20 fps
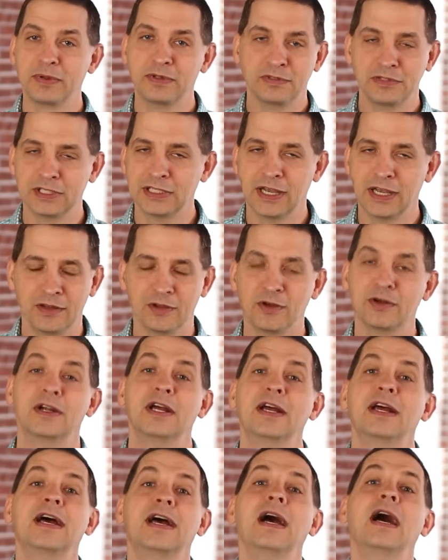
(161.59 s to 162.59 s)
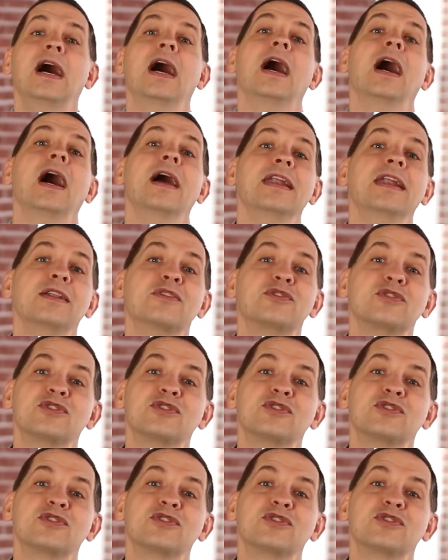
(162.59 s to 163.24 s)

together. Needless to